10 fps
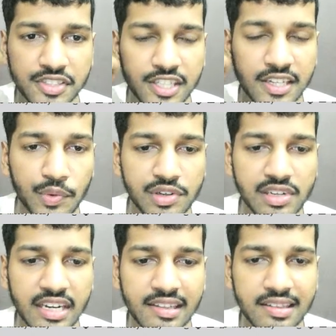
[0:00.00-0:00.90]
was
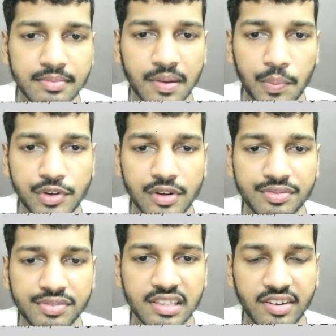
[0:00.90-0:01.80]
thinking to create something
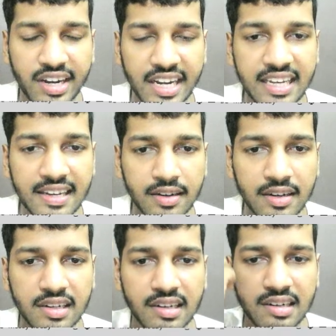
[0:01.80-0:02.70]
more of a 3D.
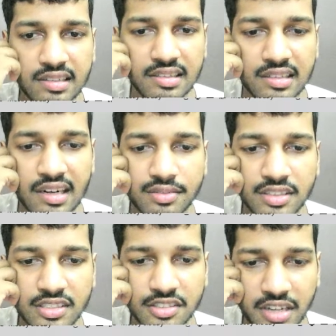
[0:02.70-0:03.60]

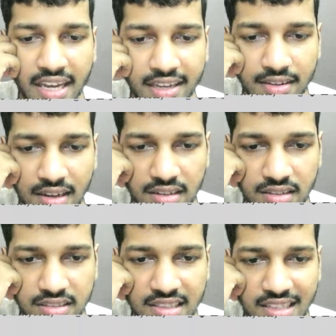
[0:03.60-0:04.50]
I was
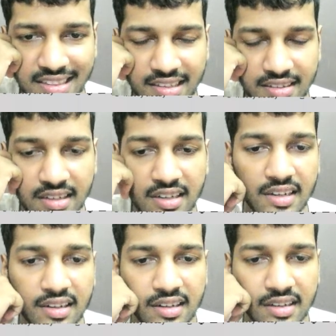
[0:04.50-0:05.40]
trying this
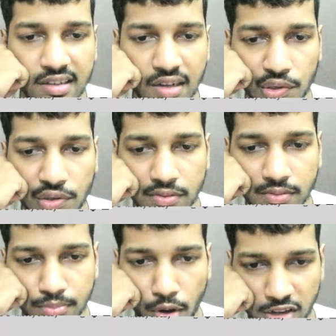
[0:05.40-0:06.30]
uh,
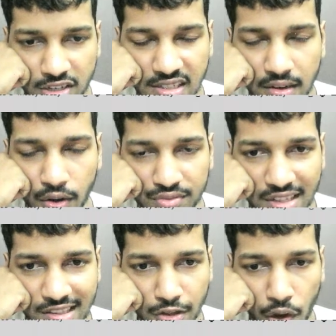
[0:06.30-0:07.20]

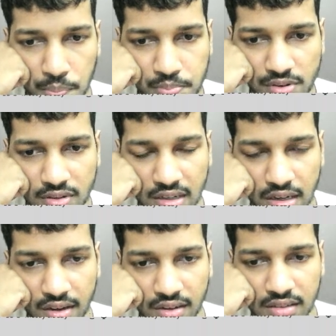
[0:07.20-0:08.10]
model of the shop
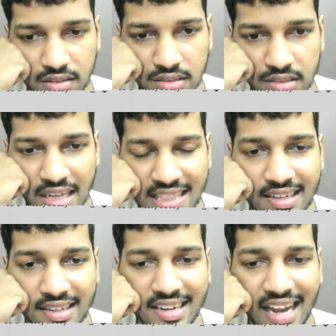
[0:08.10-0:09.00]

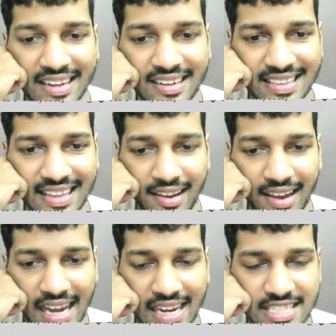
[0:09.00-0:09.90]
and the direct
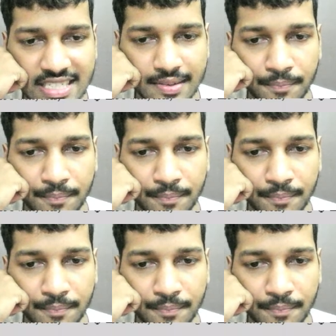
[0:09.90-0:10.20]
sunlight.